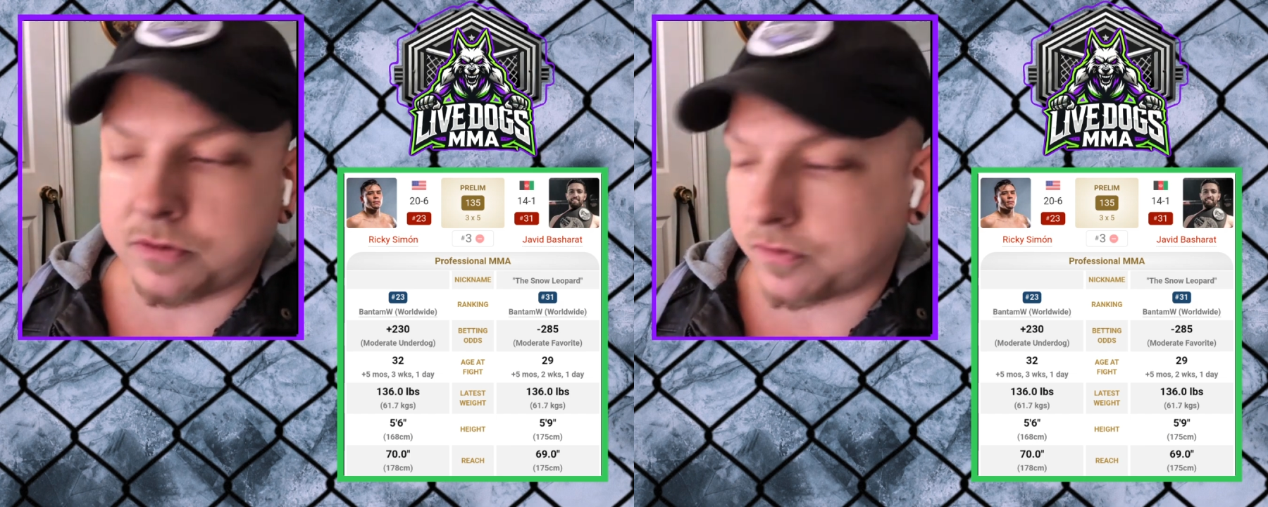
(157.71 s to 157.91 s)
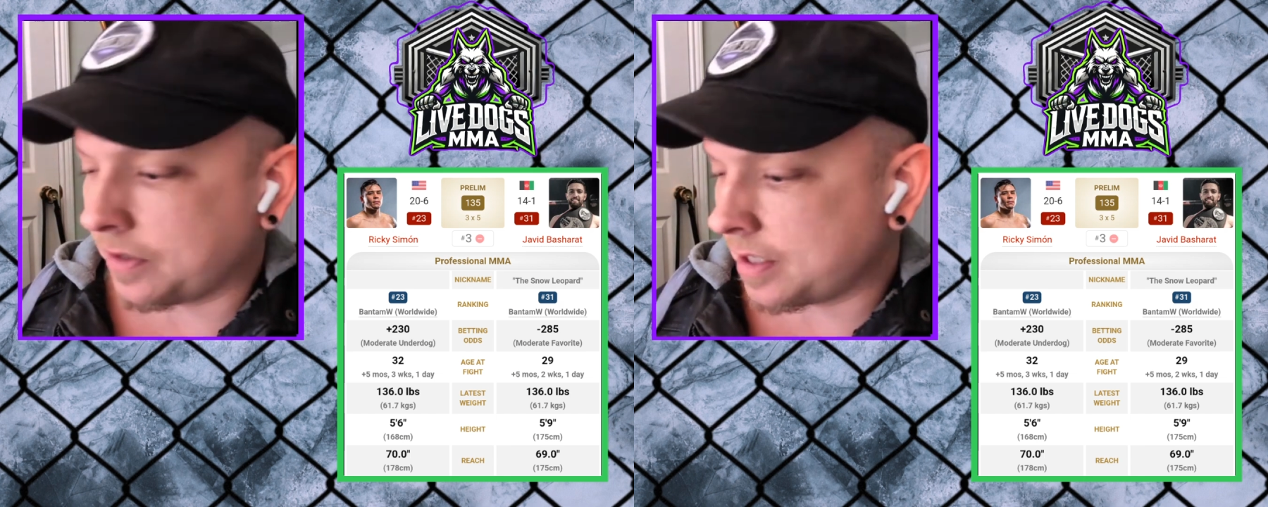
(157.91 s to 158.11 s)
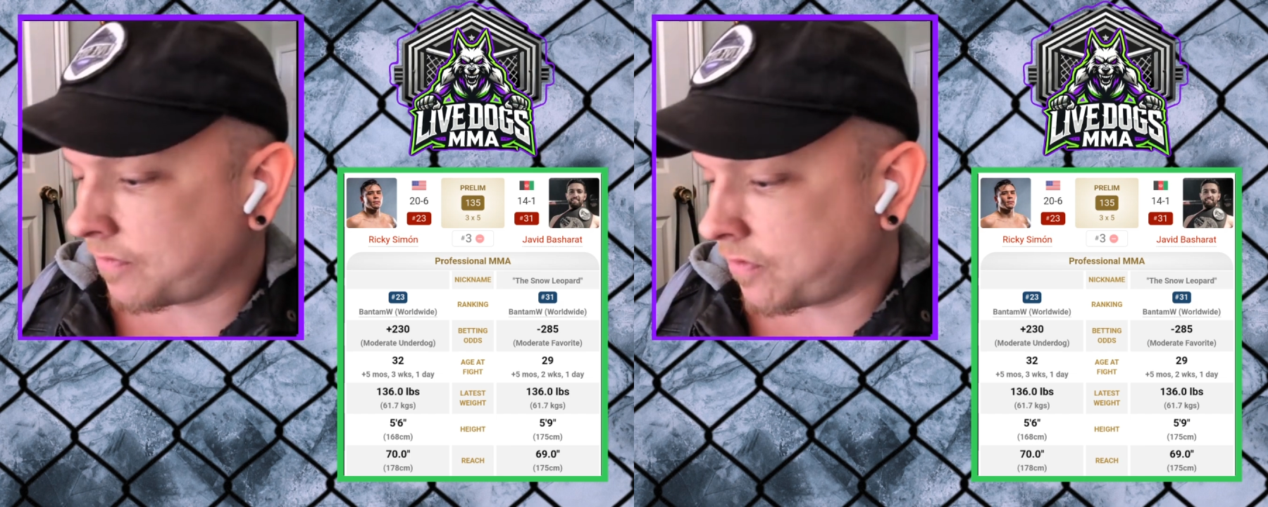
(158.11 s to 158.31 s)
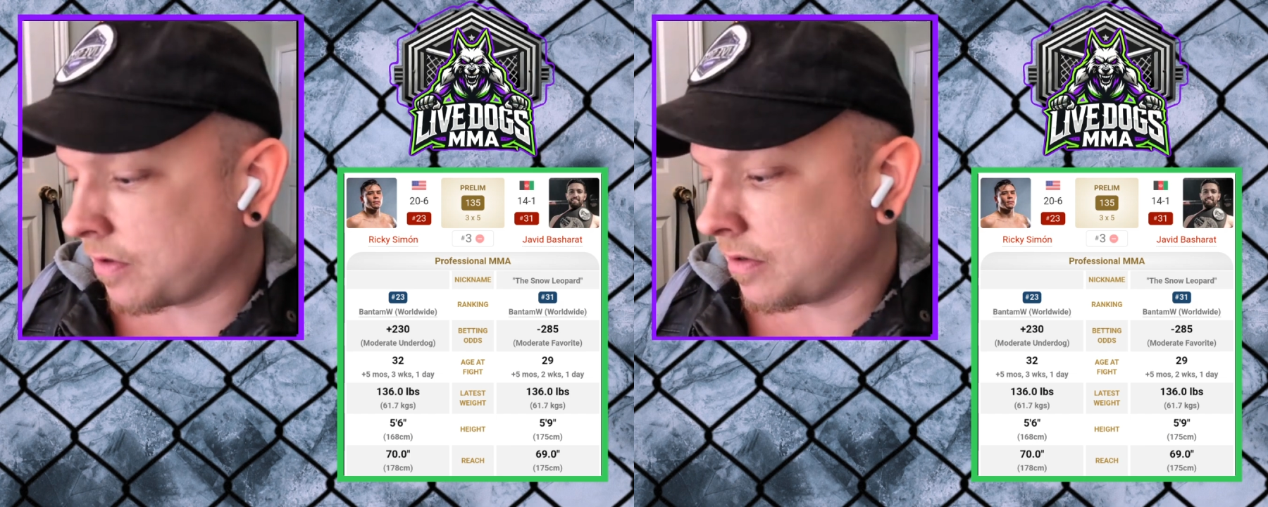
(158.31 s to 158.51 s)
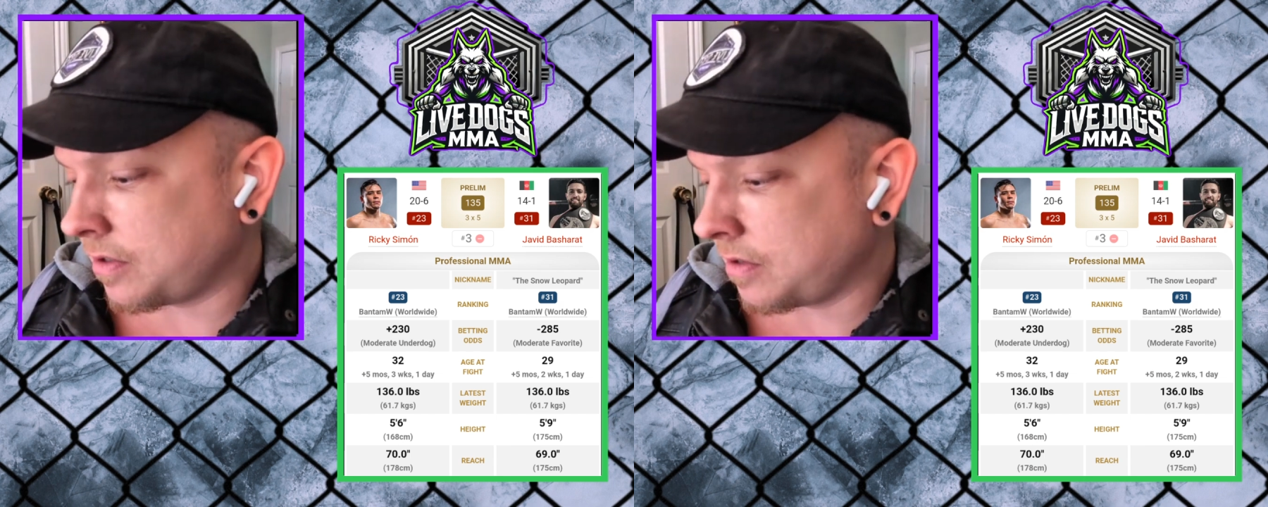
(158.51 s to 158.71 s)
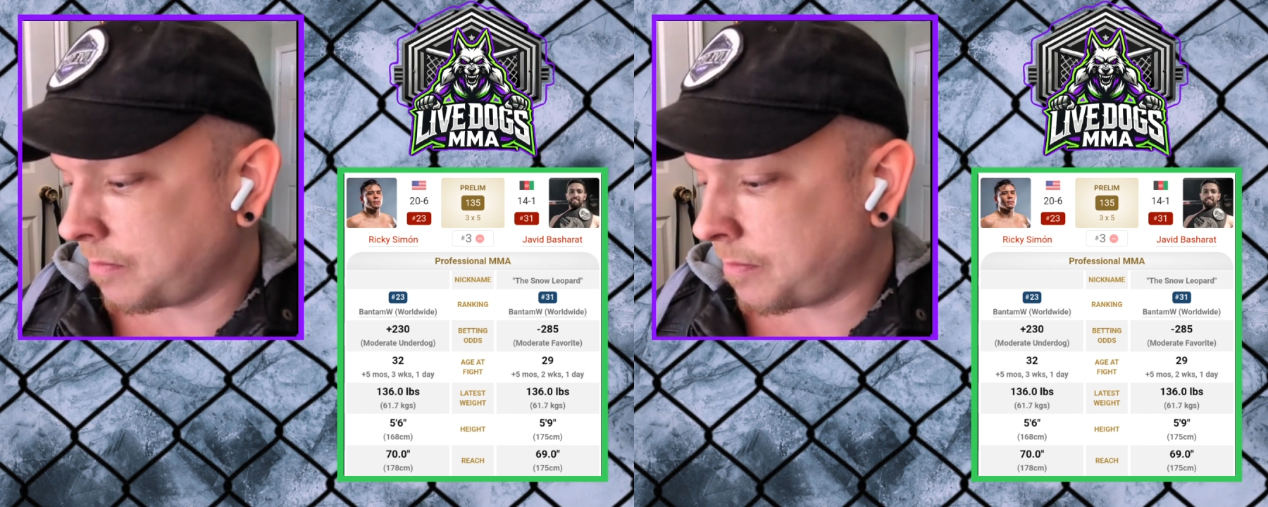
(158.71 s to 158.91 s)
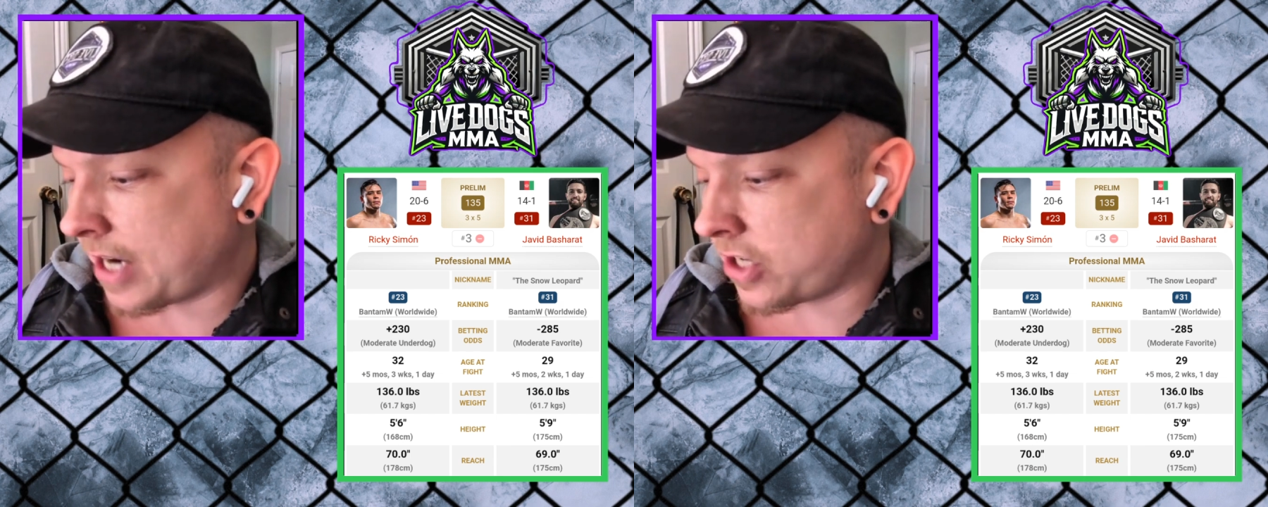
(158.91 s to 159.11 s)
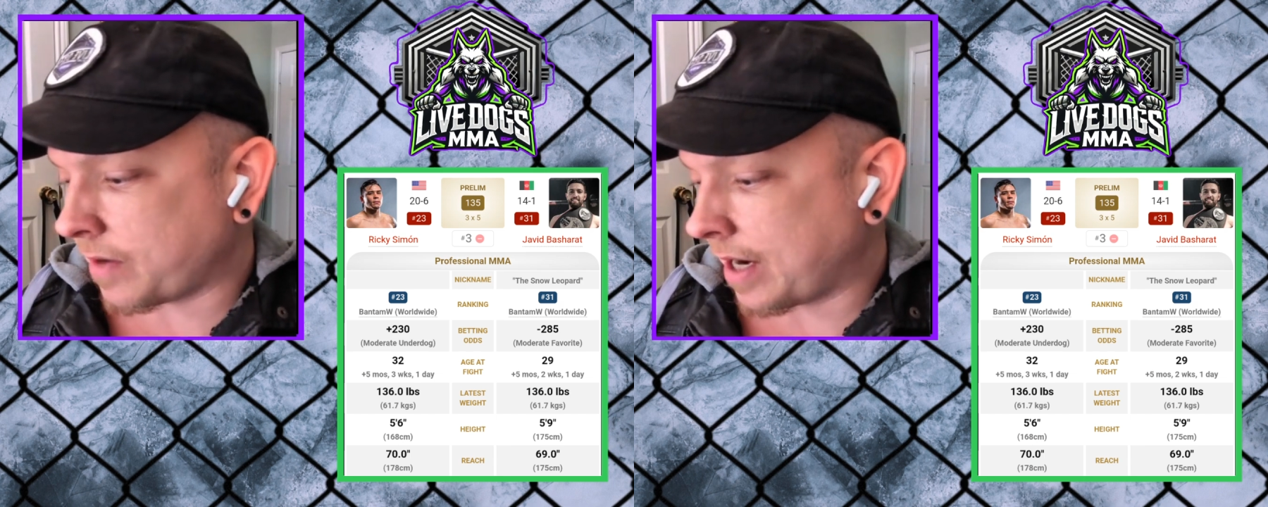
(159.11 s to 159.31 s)
for
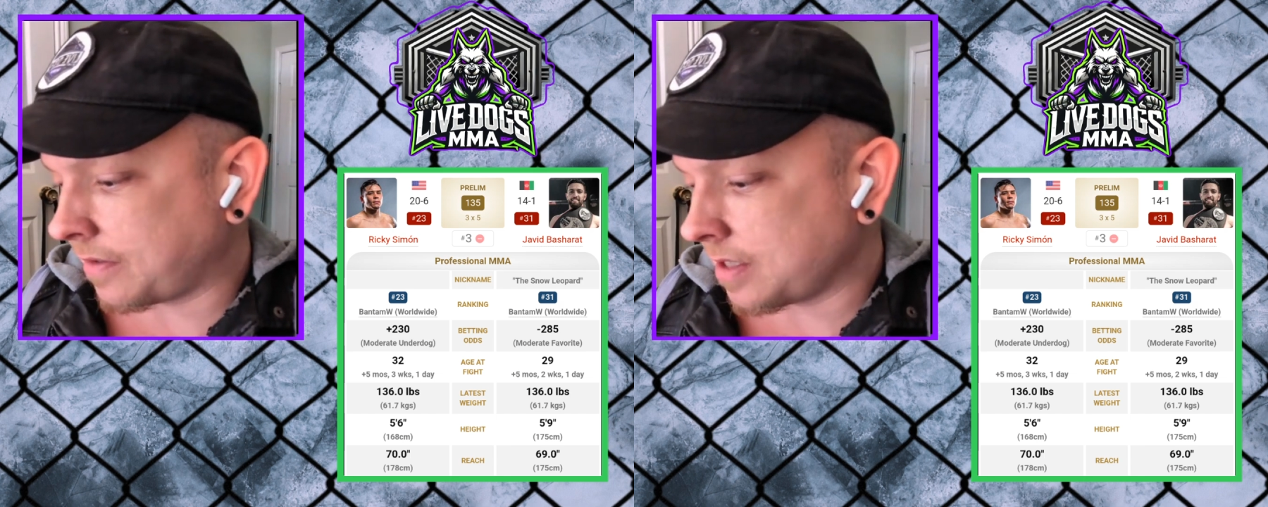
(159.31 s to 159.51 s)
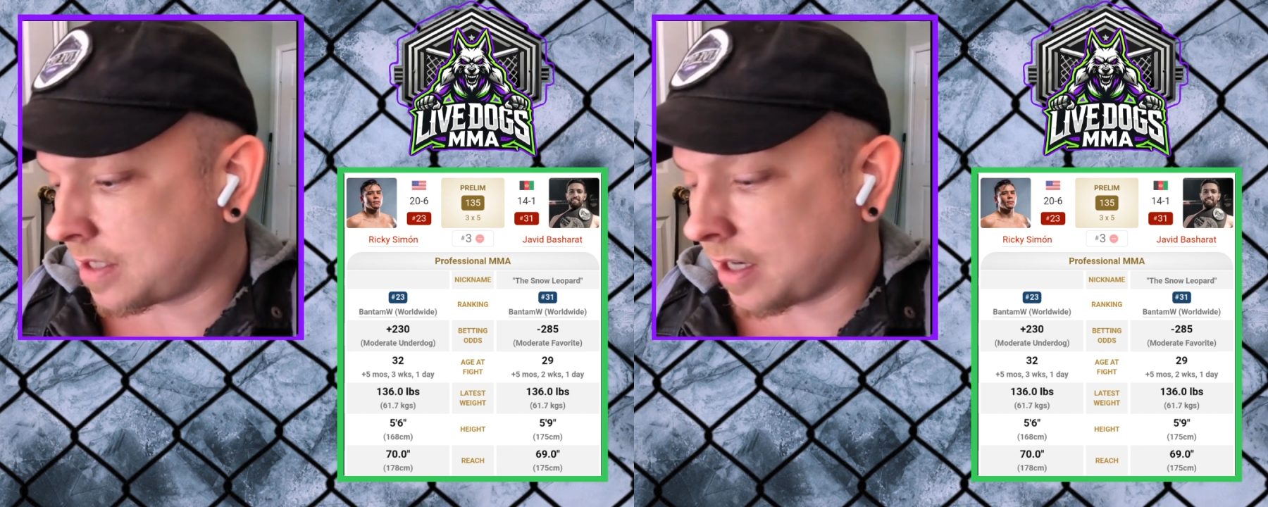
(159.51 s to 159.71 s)
Basharat at this